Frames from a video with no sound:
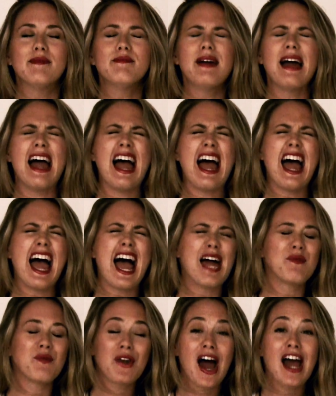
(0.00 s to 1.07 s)

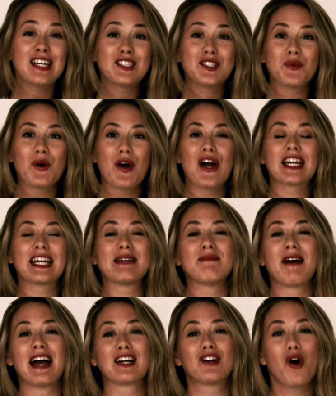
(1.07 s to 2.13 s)
Man, when I used to work in
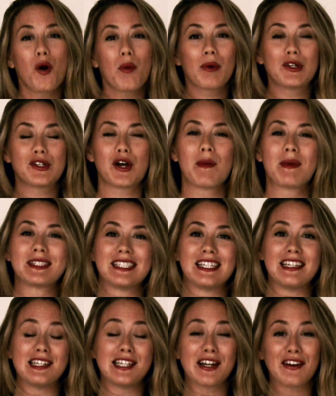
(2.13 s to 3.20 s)
my corporate job as an
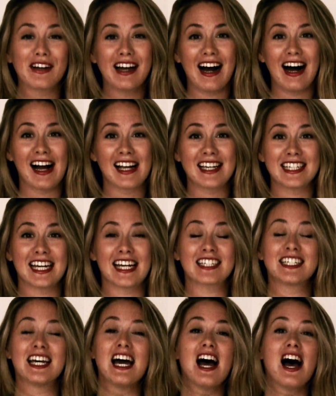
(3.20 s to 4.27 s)
interior
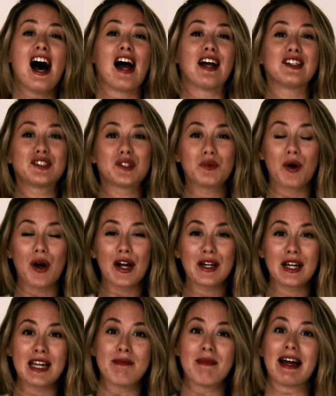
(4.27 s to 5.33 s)
architect, I used to
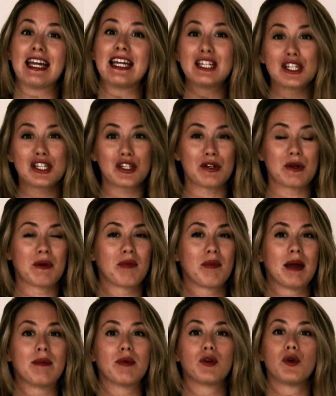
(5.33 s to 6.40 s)
work in my industry with
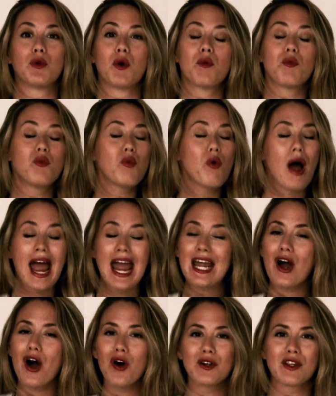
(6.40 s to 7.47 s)
people who were
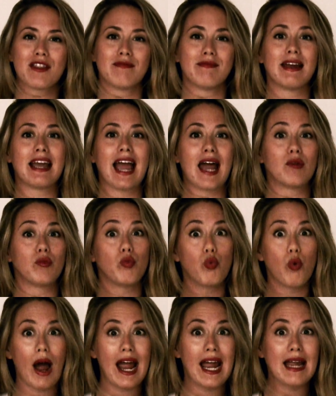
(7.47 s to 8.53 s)
way older than me and
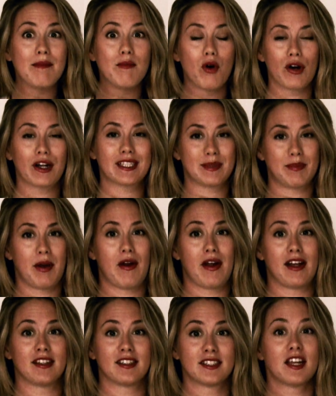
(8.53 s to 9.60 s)
way more
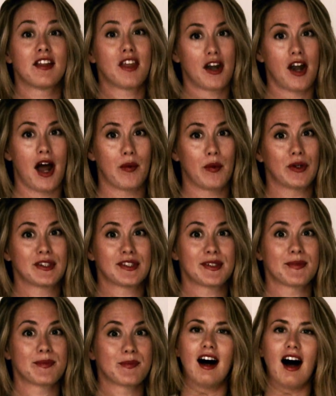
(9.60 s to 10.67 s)
experienced than I was.